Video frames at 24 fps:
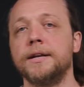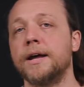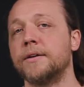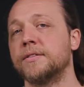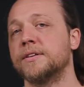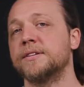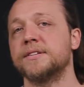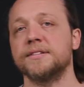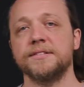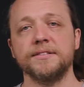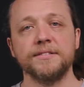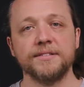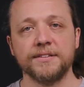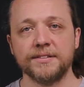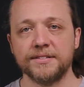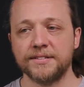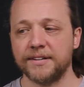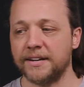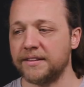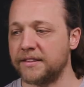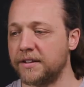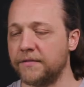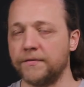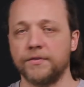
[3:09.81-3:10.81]
Now, this isn't to
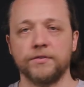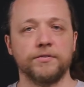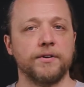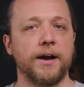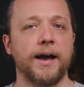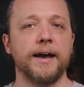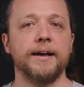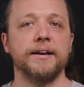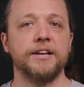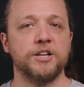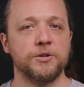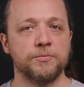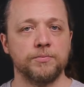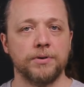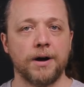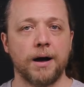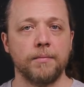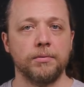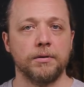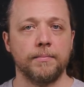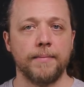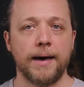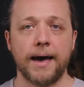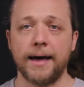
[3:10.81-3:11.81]
say that variety is
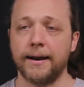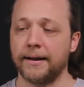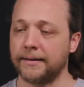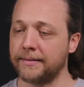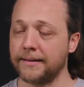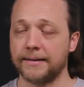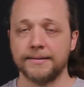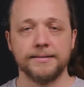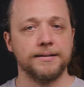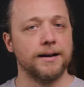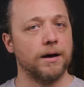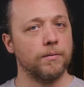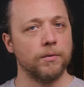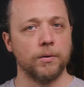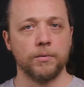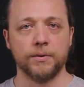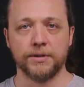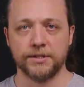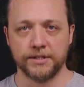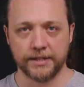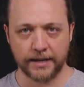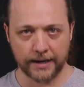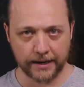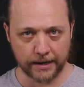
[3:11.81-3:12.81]
problematic. That's not what
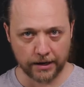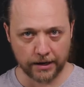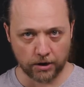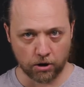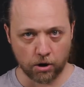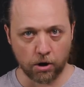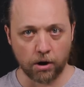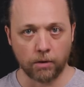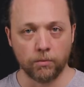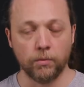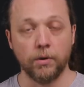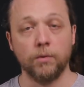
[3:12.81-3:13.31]
we're saying at all.